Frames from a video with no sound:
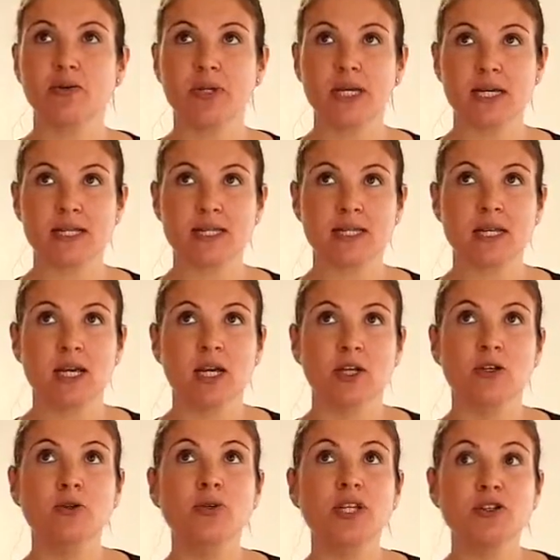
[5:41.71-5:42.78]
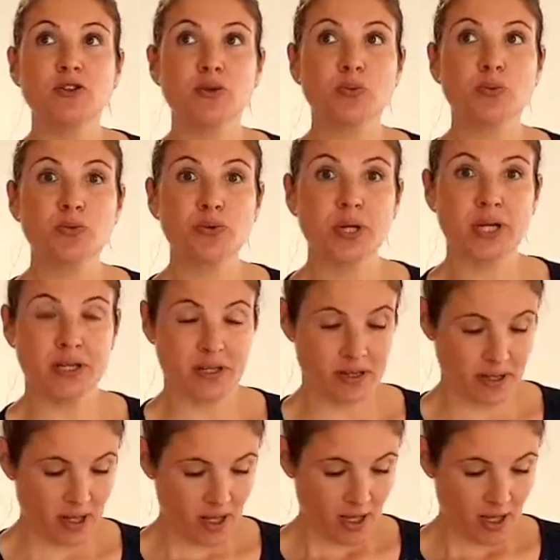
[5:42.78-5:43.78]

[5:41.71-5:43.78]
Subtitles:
yes, you need to breathe.